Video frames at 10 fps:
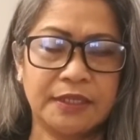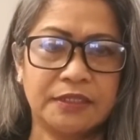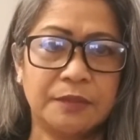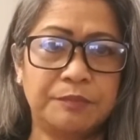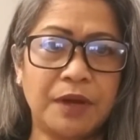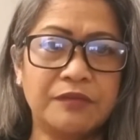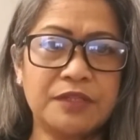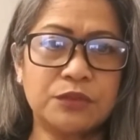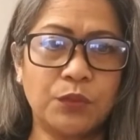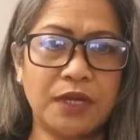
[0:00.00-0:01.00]
the
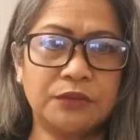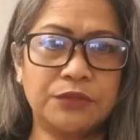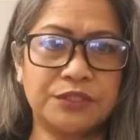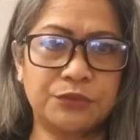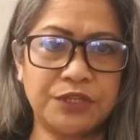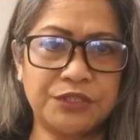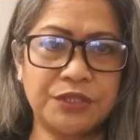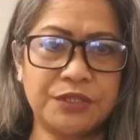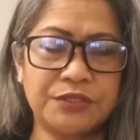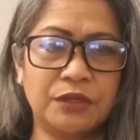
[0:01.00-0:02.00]
province-wide
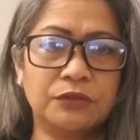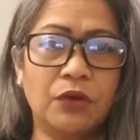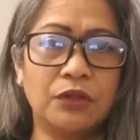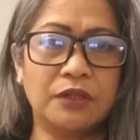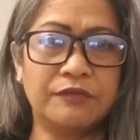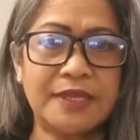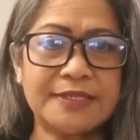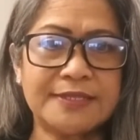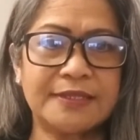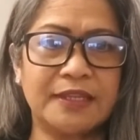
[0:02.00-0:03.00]
restrictions on all
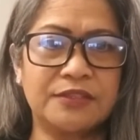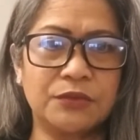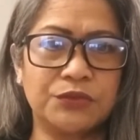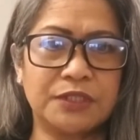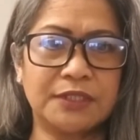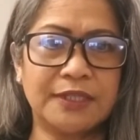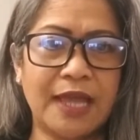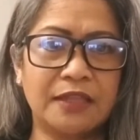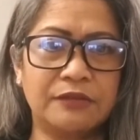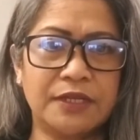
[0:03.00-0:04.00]
events and social
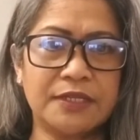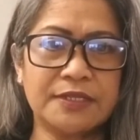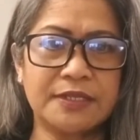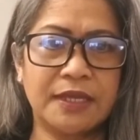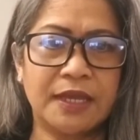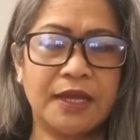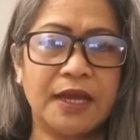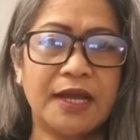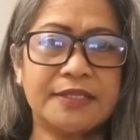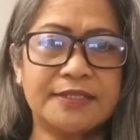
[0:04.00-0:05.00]
gatherings
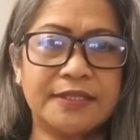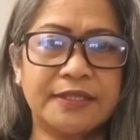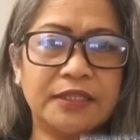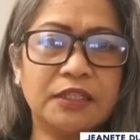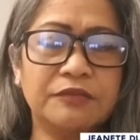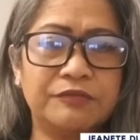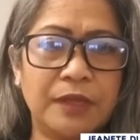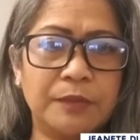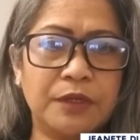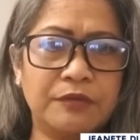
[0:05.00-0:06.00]
until
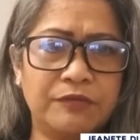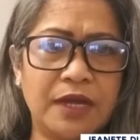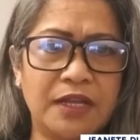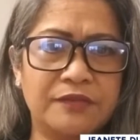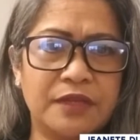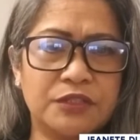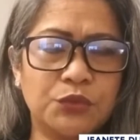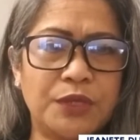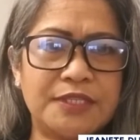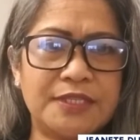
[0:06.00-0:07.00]
February 5,
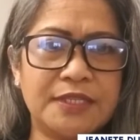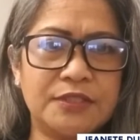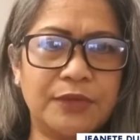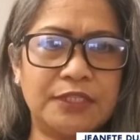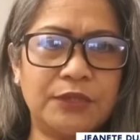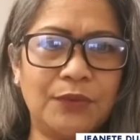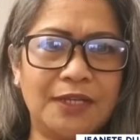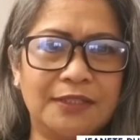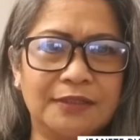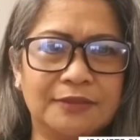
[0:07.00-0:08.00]

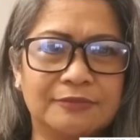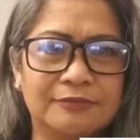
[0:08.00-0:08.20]
2021.